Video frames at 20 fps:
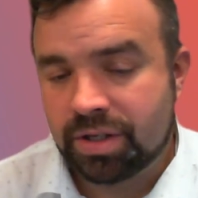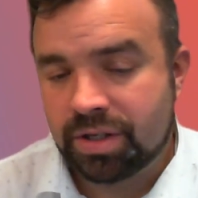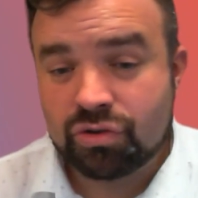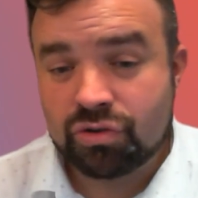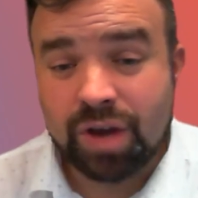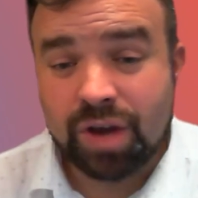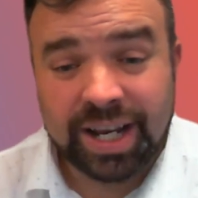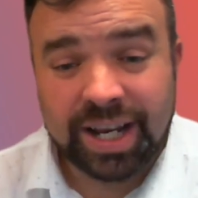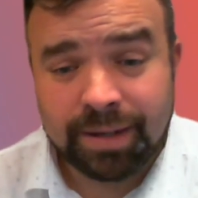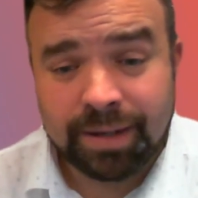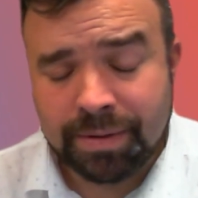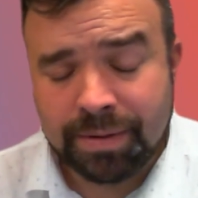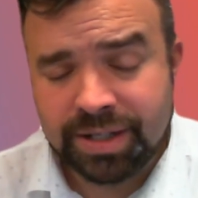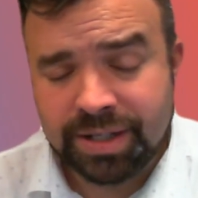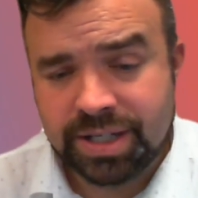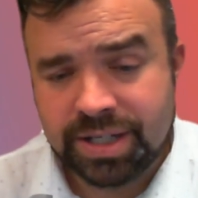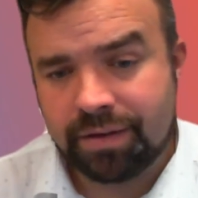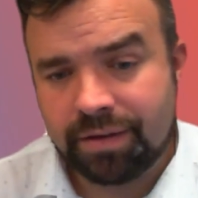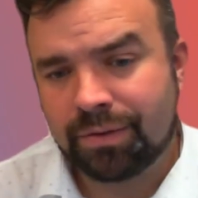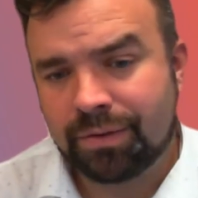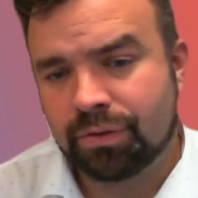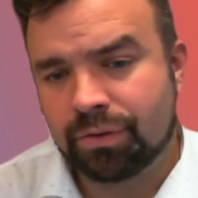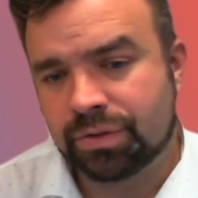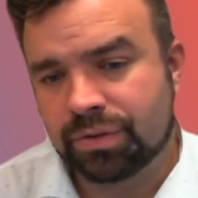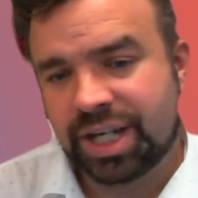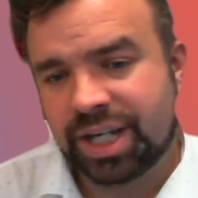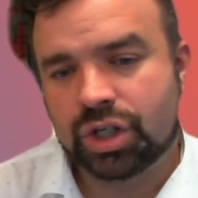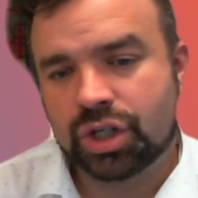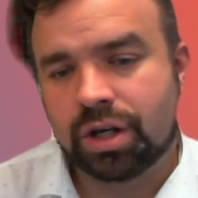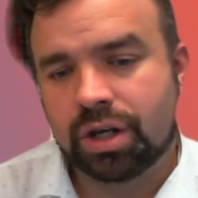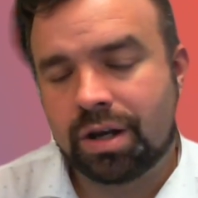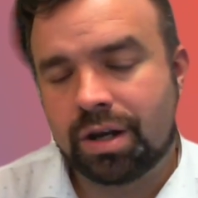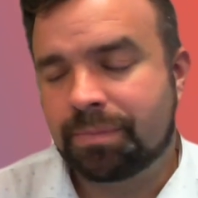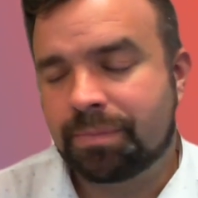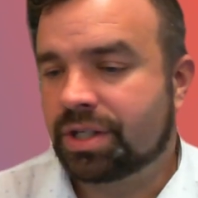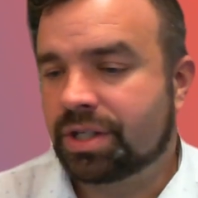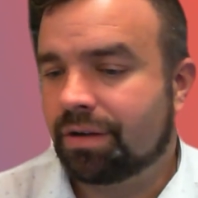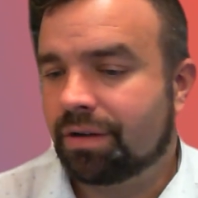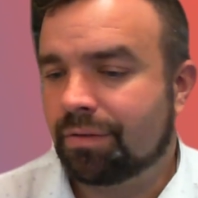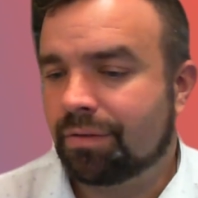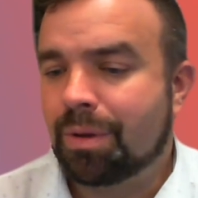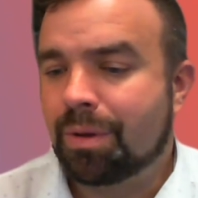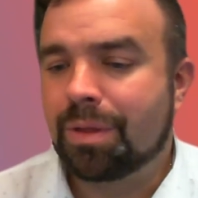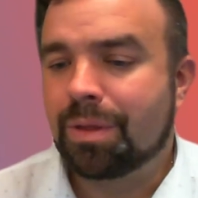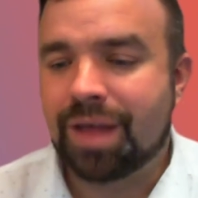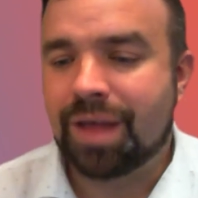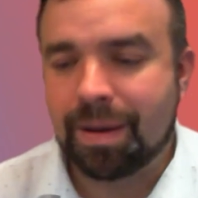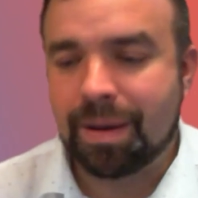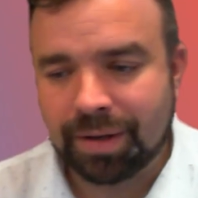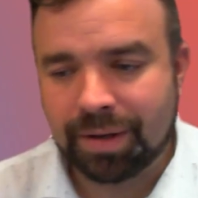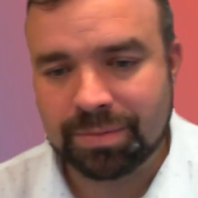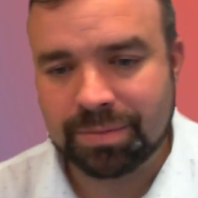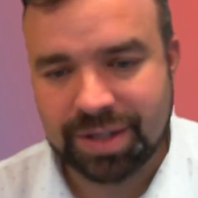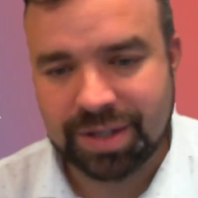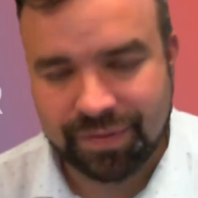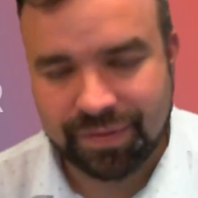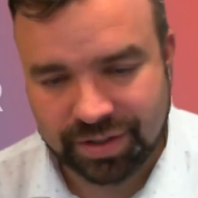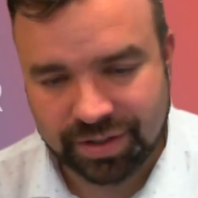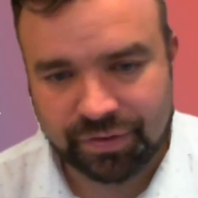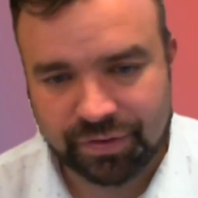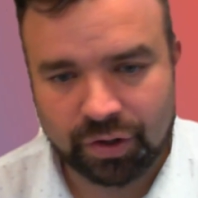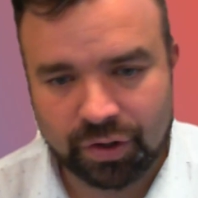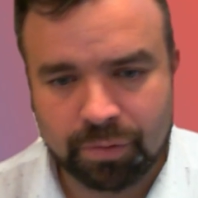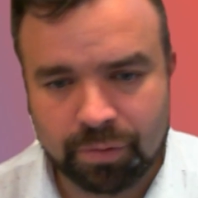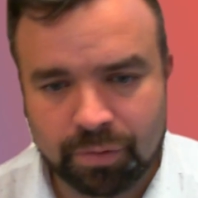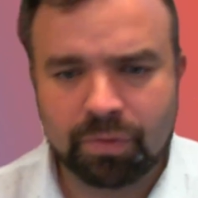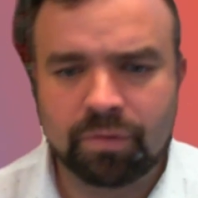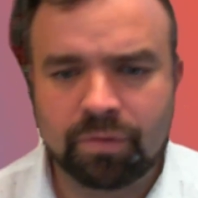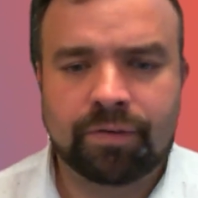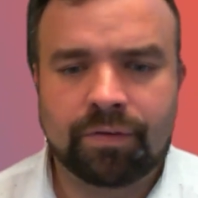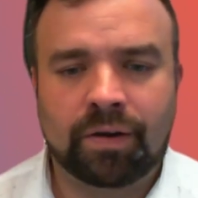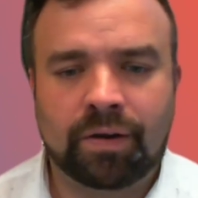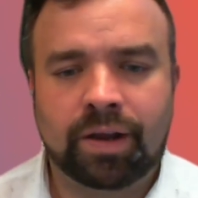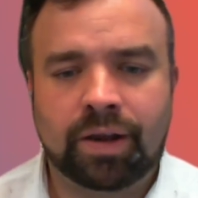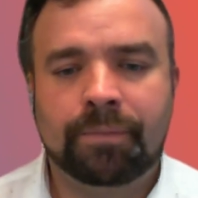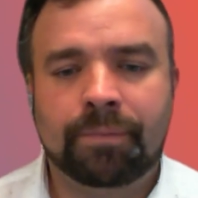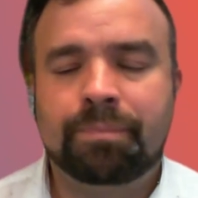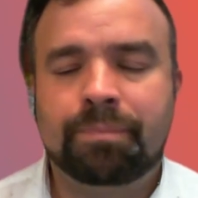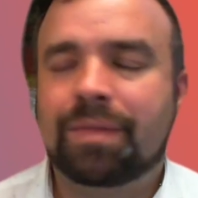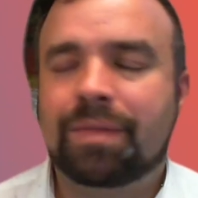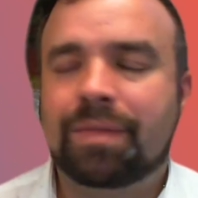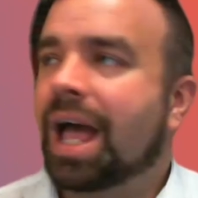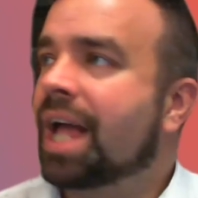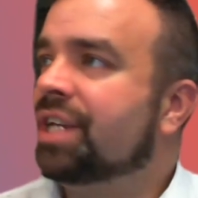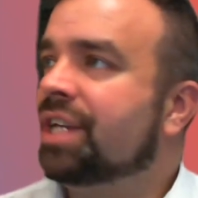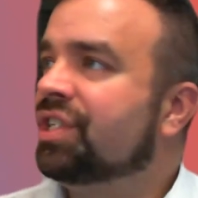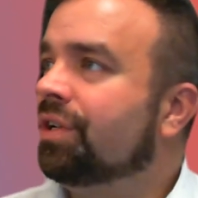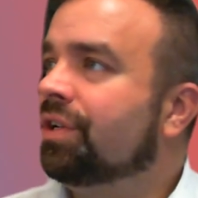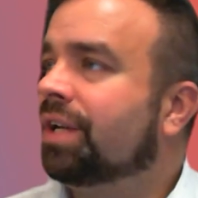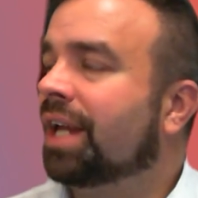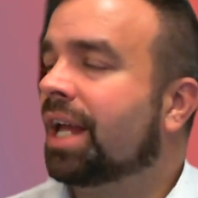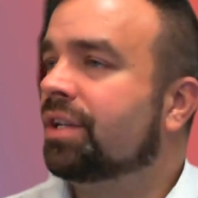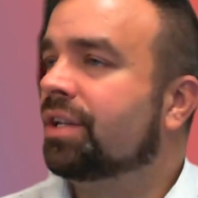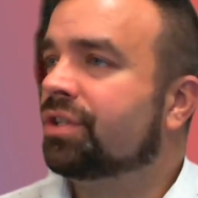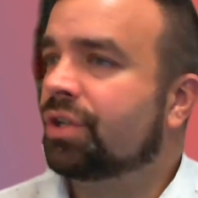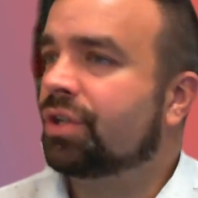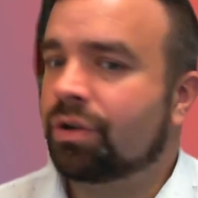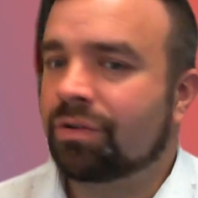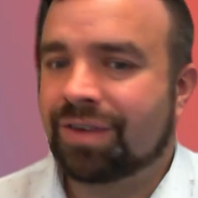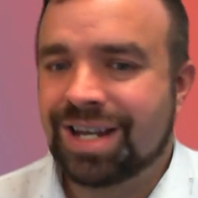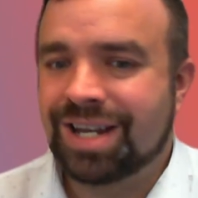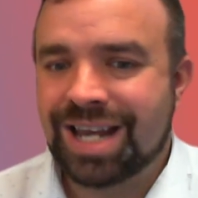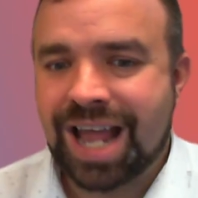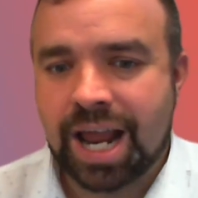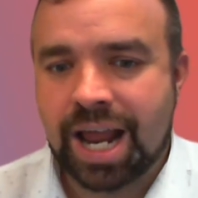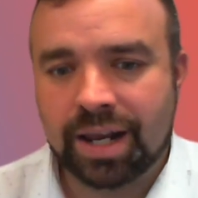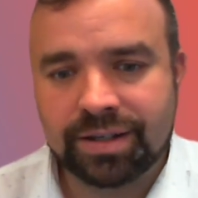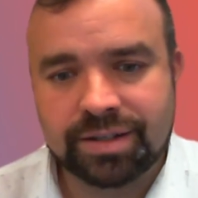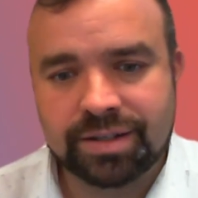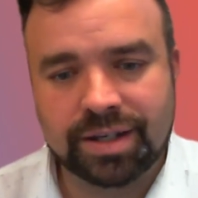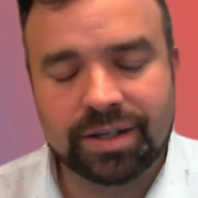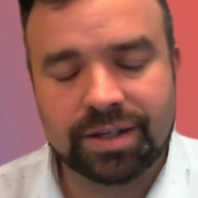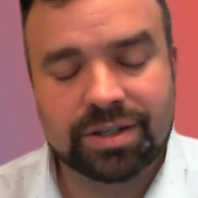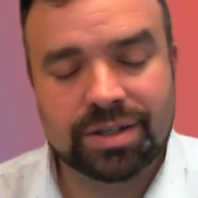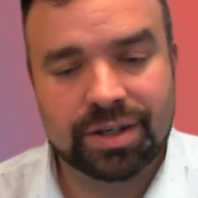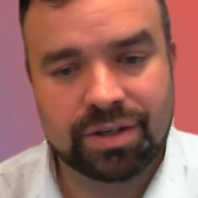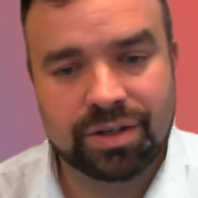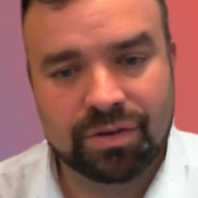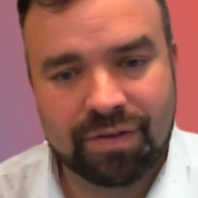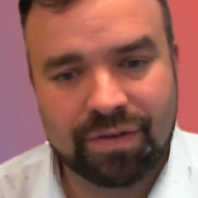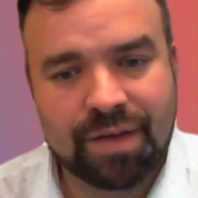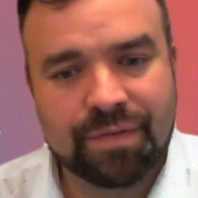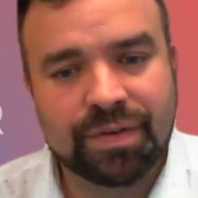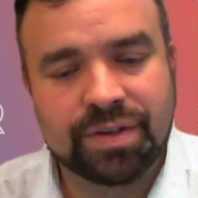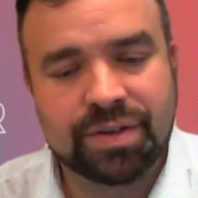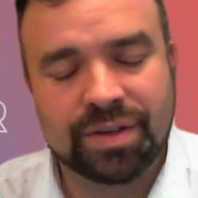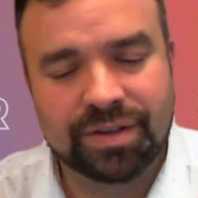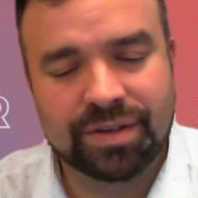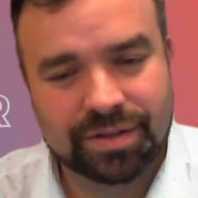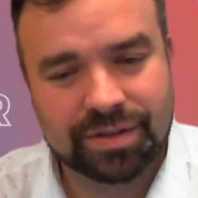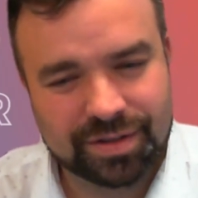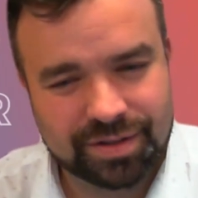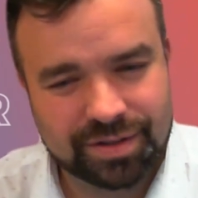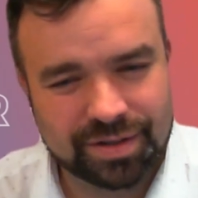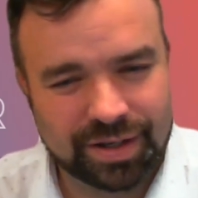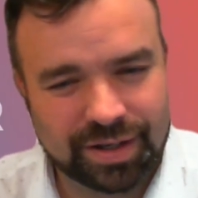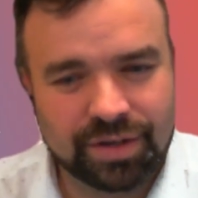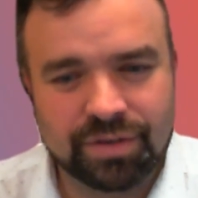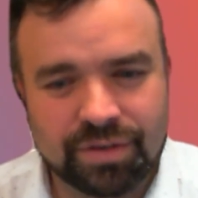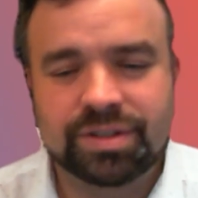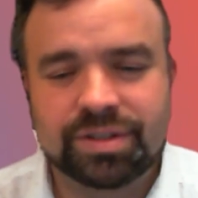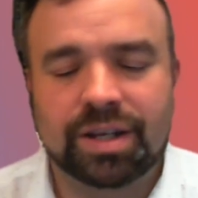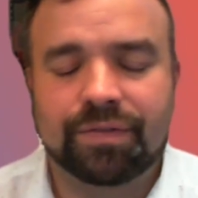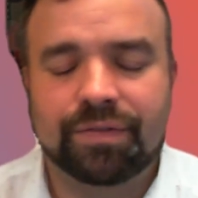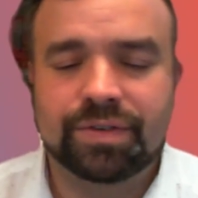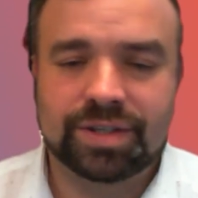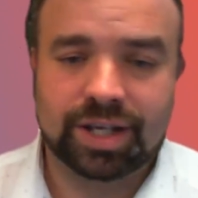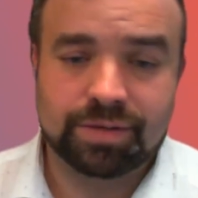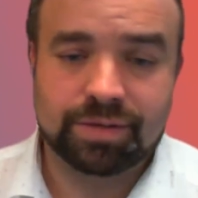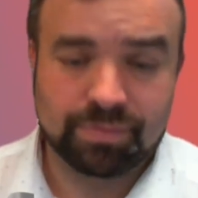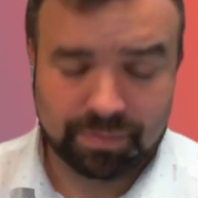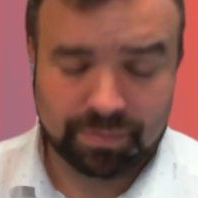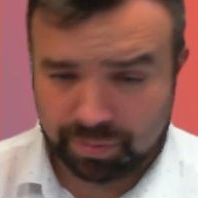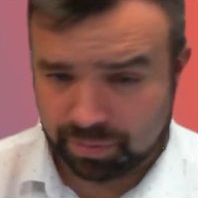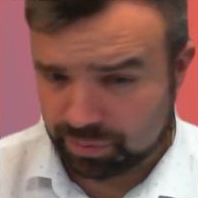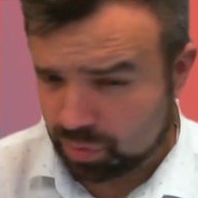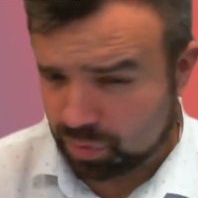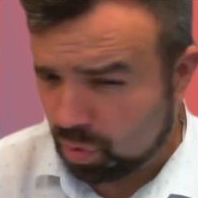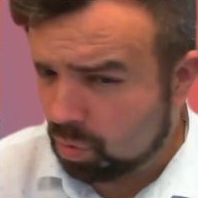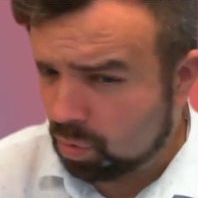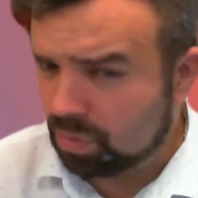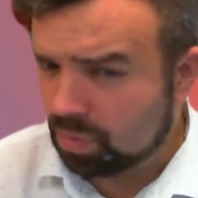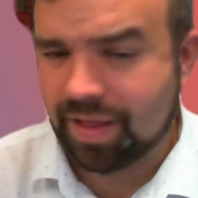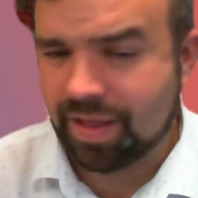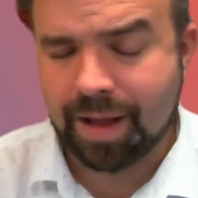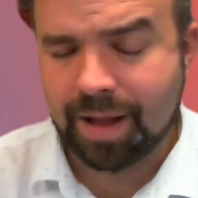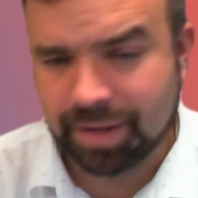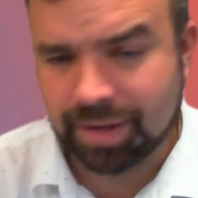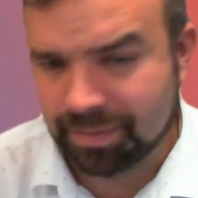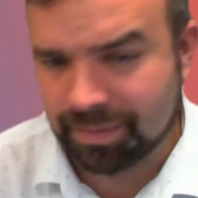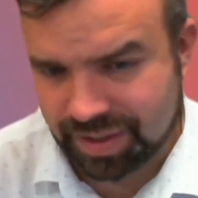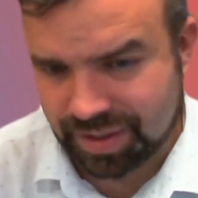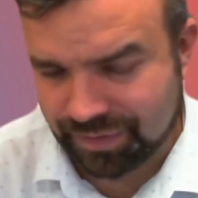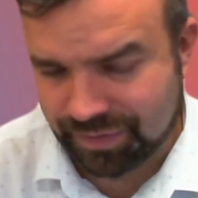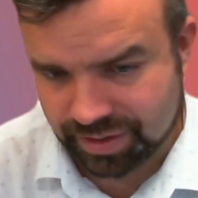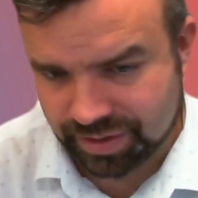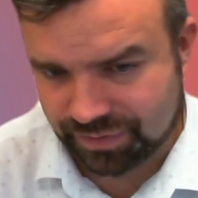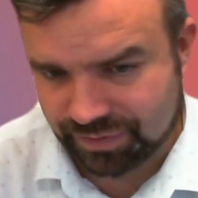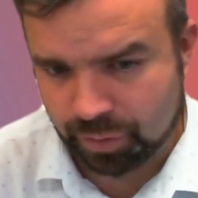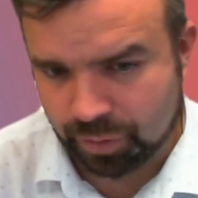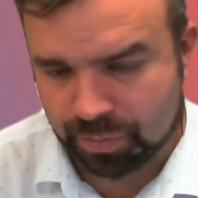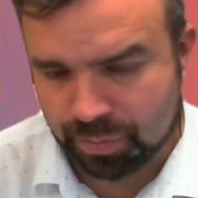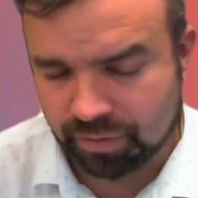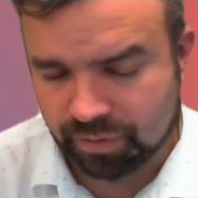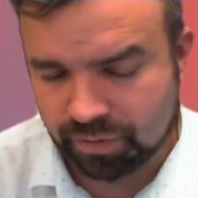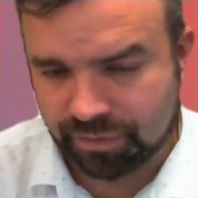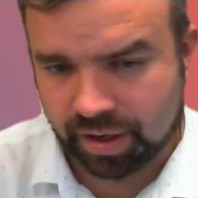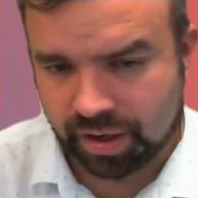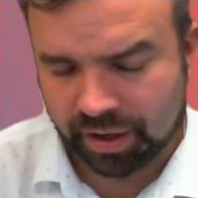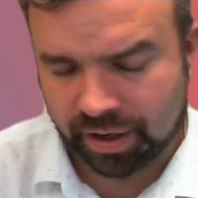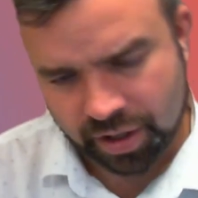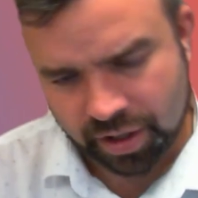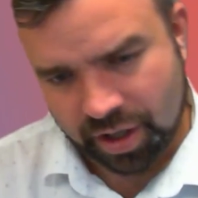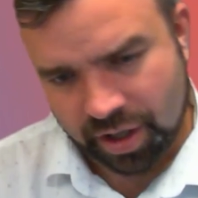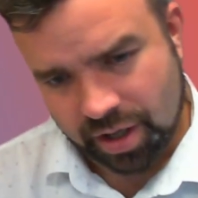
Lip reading: training material or teaching learning material, that becomes evidence for your portfolio. As you do your analysis and your evidence and your self-assessment reports, all of that becomes evidence for your portfolio.